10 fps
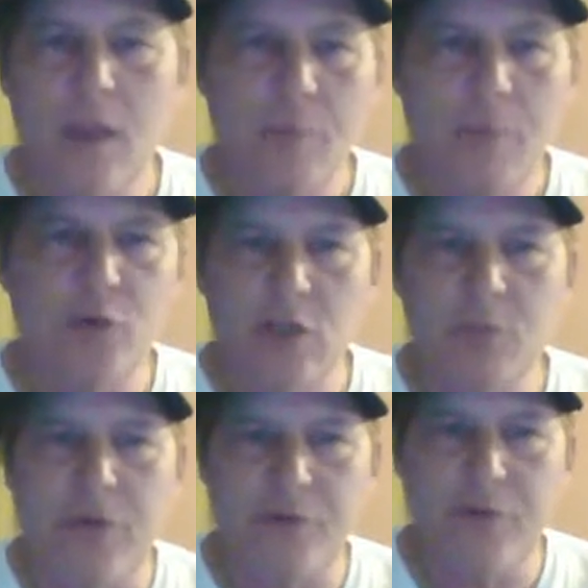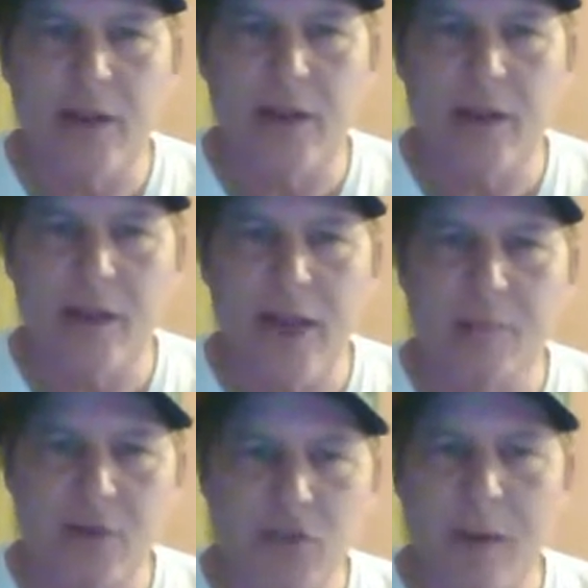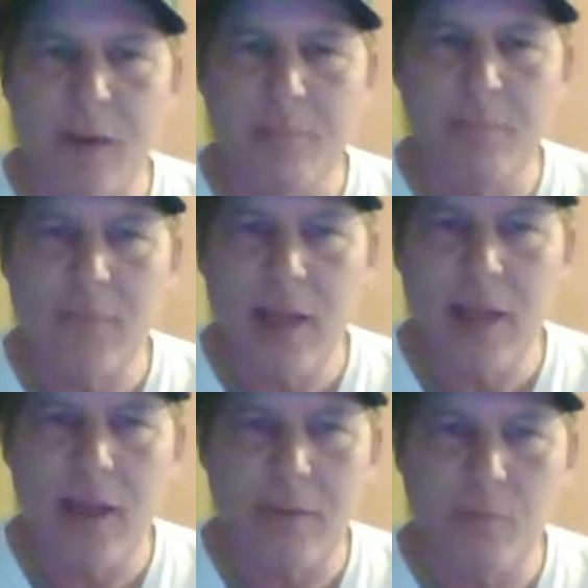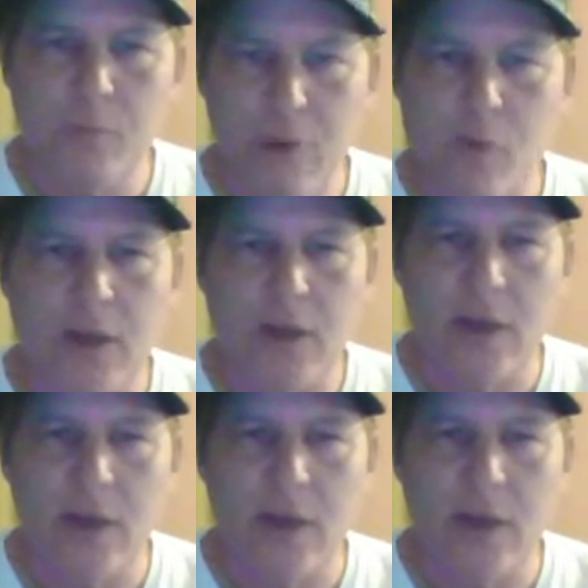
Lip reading: my daughter's boyfriend, I gave him a job at where I work,